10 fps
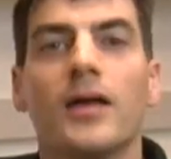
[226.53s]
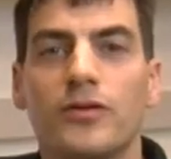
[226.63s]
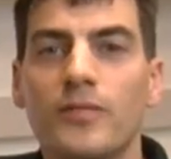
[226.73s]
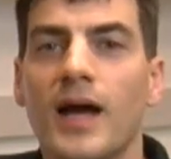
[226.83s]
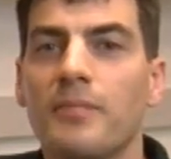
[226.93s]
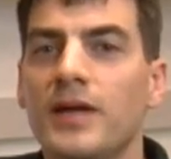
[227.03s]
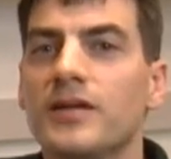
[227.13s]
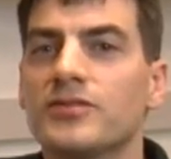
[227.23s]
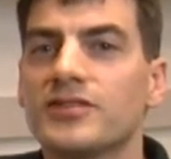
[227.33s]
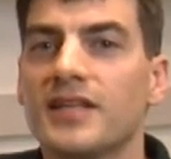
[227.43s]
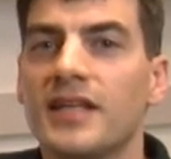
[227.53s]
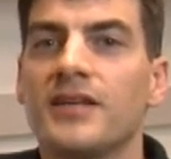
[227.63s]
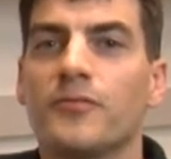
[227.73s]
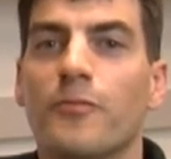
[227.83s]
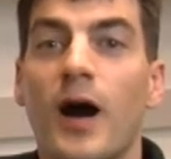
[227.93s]
You might be interested
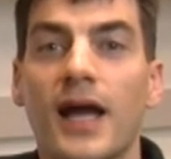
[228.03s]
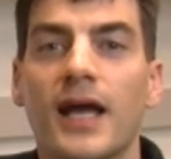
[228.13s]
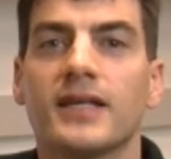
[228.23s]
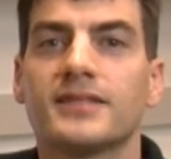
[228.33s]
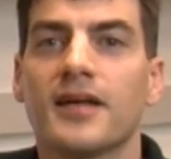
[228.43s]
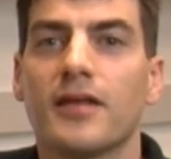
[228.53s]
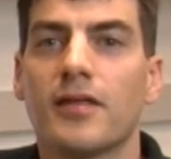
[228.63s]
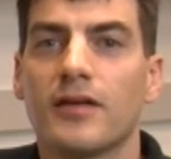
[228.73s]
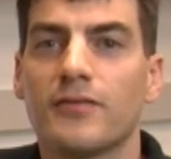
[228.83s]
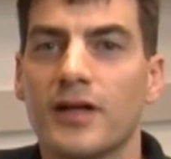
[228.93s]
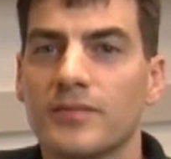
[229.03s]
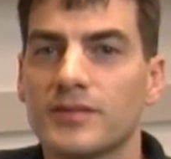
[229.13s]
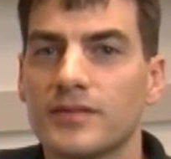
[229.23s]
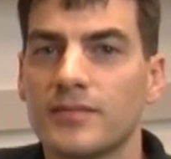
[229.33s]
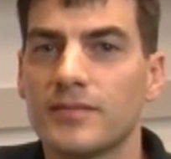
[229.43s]
in why I study thin films.